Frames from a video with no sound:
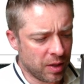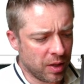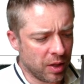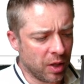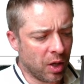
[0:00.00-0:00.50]

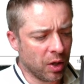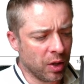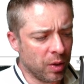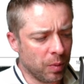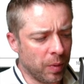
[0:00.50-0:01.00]
along
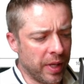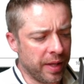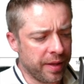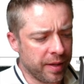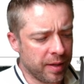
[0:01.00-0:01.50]

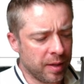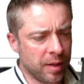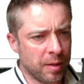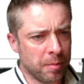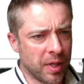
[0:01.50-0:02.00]
with
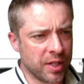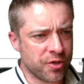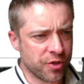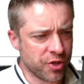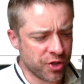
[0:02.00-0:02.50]
market
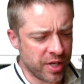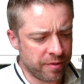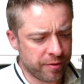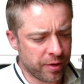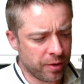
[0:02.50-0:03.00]
structure
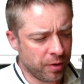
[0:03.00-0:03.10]
shift